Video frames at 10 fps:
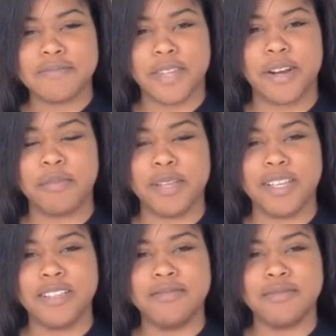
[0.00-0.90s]

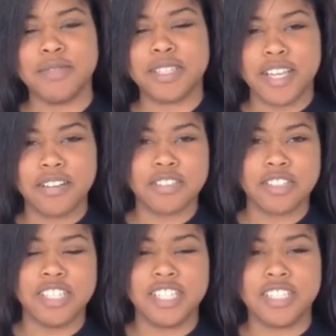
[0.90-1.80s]
therapy with
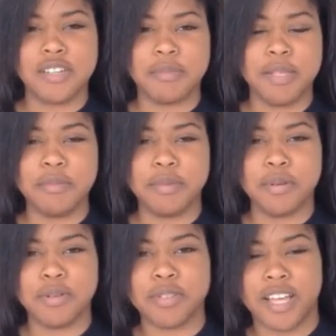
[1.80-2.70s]
elderly and young
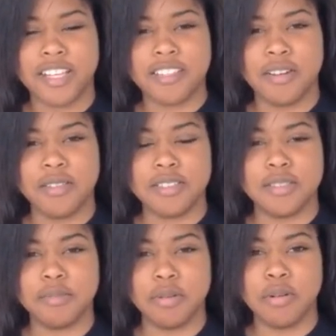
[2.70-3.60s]
people, like going to
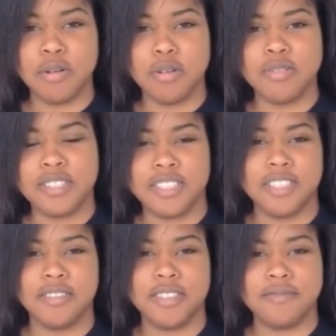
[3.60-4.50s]
the pool and
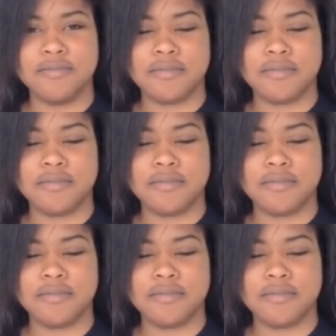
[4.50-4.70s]
doing